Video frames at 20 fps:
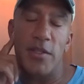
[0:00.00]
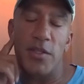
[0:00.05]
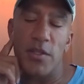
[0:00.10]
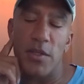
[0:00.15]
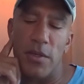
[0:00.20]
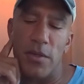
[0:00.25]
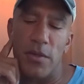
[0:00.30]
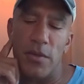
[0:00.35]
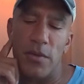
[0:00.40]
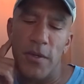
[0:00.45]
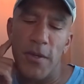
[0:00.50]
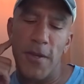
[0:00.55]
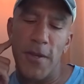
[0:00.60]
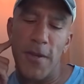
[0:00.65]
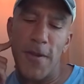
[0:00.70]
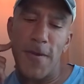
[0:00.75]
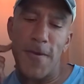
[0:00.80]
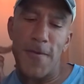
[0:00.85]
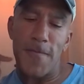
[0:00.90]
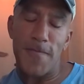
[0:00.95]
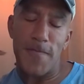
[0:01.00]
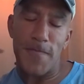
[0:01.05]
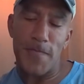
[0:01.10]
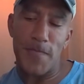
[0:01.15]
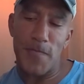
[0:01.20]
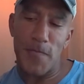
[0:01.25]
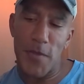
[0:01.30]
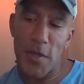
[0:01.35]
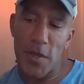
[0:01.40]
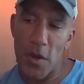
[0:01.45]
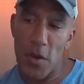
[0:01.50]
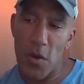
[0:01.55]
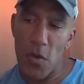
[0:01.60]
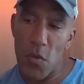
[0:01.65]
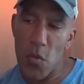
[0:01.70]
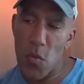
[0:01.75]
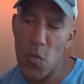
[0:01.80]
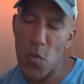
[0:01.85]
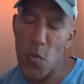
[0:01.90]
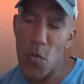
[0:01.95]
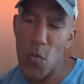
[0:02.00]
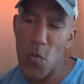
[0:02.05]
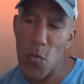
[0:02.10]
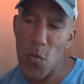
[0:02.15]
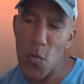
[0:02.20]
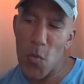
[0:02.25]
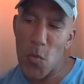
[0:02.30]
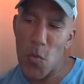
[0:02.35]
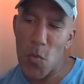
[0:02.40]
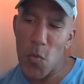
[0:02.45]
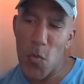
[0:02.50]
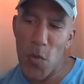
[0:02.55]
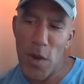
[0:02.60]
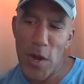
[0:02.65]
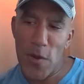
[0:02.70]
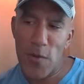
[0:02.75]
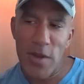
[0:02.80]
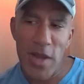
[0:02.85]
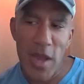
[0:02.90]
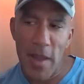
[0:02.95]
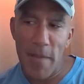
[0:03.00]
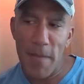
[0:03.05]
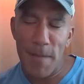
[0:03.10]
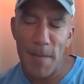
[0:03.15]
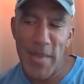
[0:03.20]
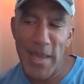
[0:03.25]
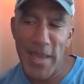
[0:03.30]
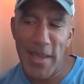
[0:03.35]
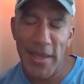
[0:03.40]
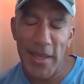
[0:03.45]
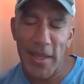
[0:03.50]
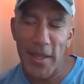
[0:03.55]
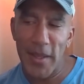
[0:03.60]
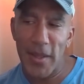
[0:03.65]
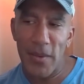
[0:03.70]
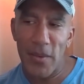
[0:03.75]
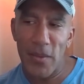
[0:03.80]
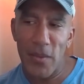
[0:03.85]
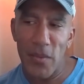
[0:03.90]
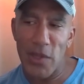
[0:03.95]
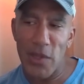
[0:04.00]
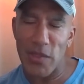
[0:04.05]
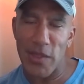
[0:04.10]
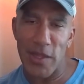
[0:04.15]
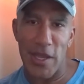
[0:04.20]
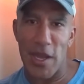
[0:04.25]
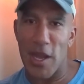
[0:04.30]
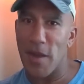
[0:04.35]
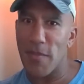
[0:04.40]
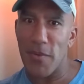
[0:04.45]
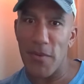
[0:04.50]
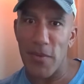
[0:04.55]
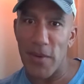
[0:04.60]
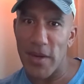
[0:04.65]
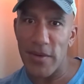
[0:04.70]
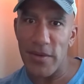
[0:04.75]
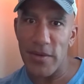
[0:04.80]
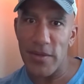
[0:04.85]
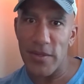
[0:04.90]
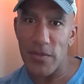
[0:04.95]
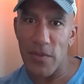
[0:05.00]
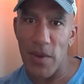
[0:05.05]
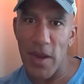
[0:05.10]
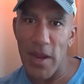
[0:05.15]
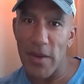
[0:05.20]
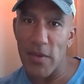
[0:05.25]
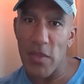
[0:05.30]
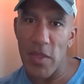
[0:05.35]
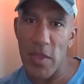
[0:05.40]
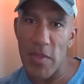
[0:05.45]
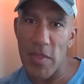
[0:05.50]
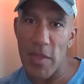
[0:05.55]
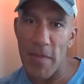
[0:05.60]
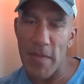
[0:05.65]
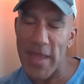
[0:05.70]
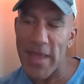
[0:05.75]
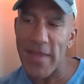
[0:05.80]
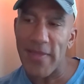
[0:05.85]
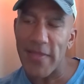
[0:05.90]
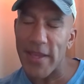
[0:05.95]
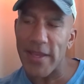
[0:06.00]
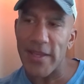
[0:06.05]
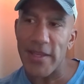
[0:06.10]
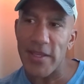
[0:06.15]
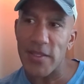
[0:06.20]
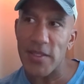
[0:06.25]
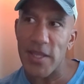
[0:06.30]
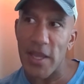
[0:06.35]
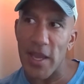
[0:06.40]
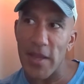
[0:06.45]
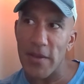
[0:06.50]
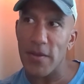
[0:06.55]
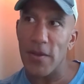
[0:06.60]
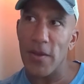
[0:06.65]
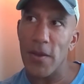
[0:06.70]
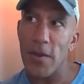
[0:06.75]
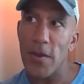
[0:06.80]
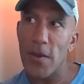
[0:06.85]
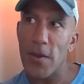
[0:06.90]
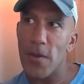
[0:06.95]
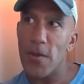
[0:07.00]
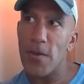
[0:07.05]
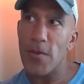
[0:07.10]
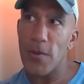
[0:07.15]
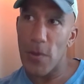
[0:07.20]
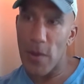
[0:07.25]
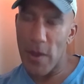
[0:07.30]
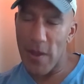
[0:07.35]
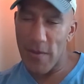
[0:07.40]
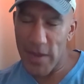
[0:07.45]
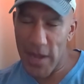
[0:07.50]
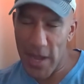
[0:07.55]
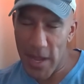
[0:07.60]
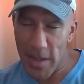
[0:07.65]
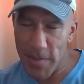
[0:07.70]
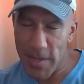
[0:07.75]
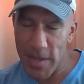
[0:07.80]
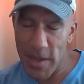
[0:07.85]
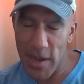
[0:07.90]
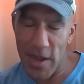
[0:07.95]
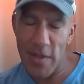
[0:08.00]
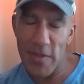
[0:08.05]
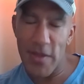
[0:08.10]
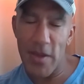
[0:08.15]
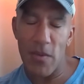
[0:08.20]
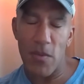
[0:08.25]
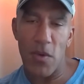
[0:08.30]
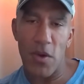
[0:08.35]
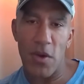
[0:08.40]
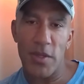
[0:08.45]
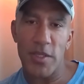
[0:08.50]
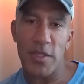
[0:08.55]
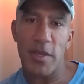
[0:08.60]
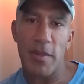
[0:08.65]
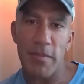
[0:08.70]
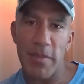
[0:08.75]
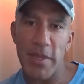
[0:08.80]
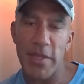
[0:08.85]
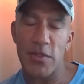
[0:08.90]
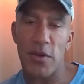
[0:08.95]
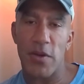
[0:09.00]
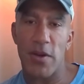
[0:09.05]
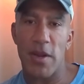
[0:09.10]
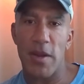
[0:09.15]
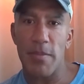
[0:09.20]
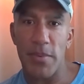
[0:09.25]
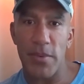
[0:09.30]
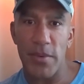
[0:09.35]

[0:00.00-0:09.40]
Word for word: And so, you know, we are not picky with the operators, right? The, the, main thing is that you have an API that works and it meets our